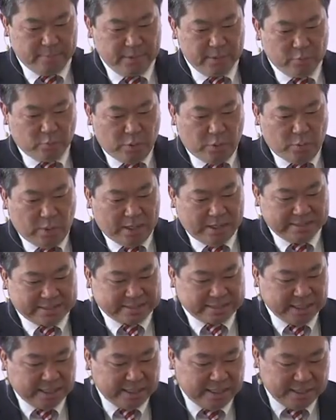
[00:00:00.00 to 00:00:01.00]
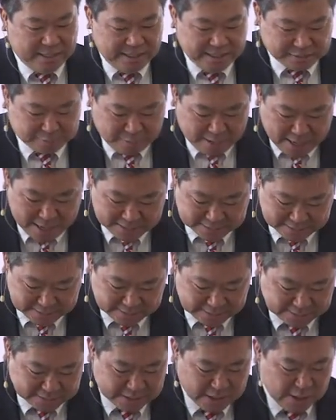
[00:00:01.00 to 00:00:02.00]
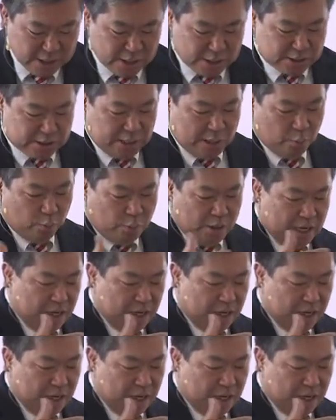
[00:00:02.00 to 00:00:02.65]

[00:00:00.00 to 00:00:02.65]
We want to study these passages so that we